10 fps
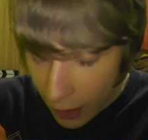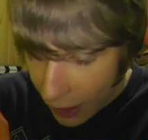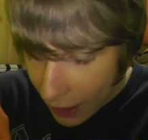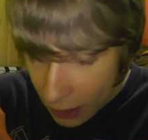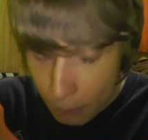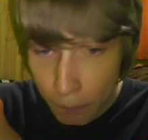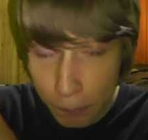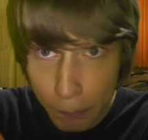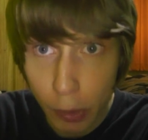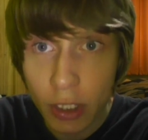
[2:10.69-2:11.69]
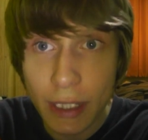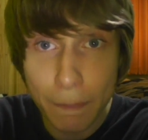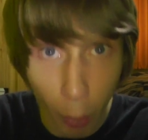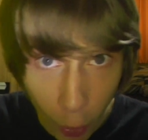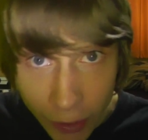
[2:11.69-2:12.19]
It's bloody
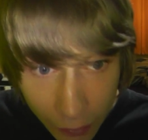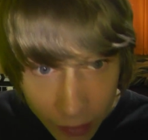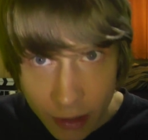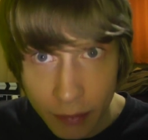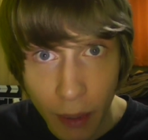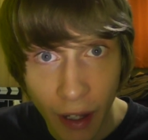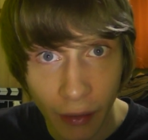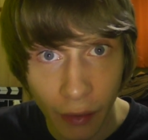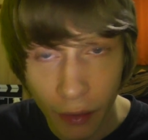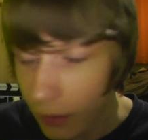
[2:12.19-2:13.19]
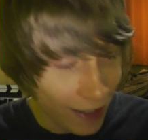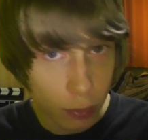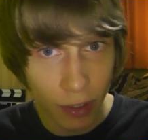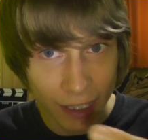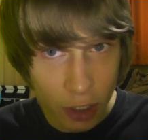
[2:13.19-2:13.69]
pointless, man.
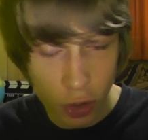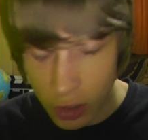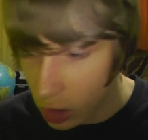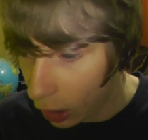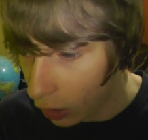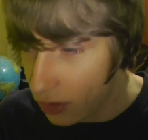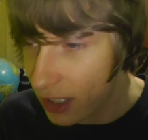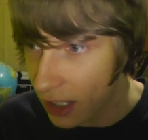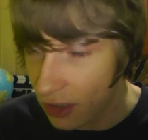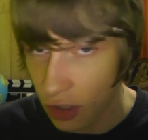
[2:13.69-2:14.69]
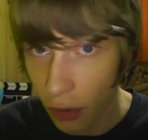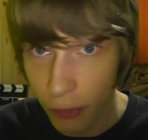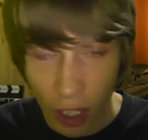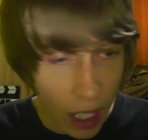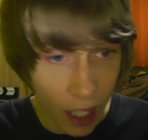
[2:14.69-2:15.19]
That's what literature consists
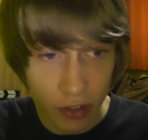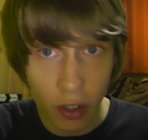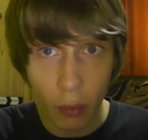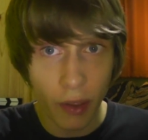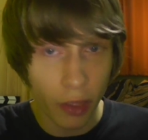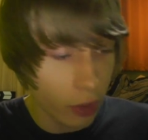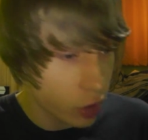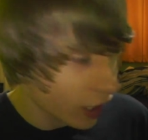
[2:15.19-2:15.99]
of. I don't know whether they're